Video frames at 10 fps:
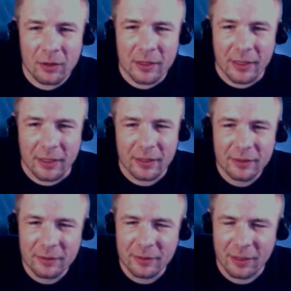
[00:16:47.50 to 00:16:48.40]

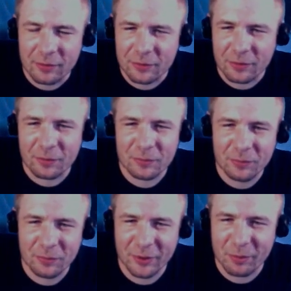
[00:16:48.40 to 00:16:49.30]
Okay, I don't
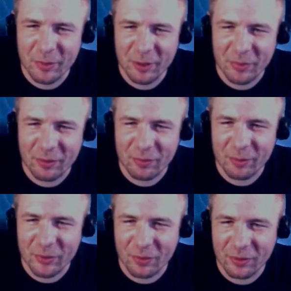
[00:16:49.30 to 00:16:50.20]
know what you mean by
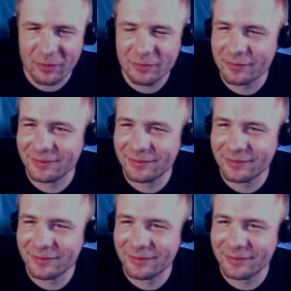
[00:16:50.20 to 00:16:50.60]
remedial.